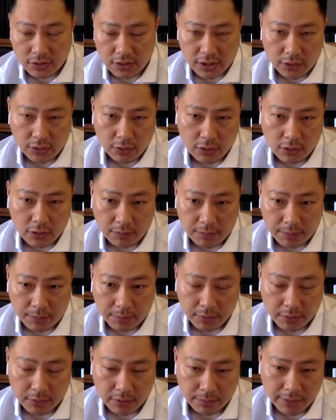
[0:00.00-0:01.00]
Because I know a lot of
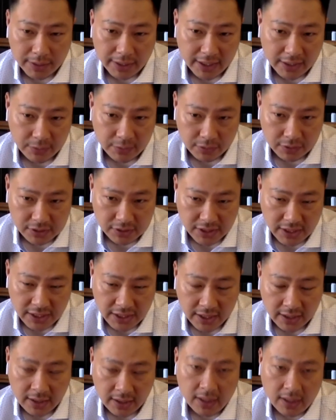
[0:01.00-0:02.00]
people in the beginning were
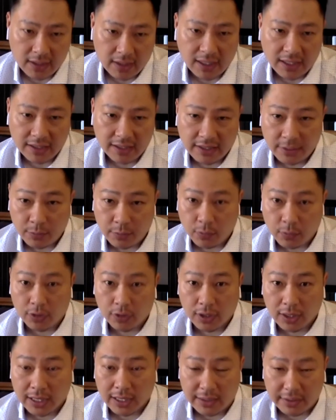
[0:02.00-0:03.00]
saying that they
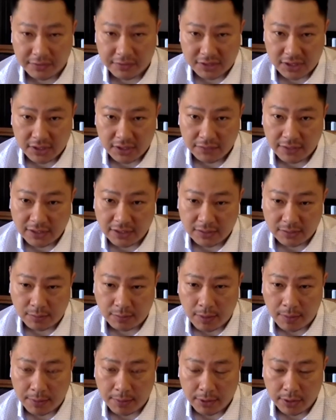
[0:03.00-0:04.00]
weren't allowed if it's an investment
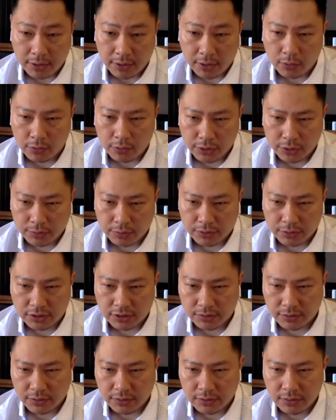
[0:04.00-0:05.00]
property and only your
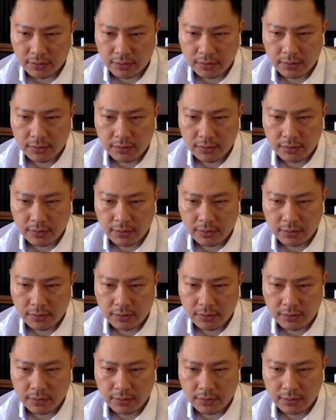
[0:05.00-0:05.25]
principal.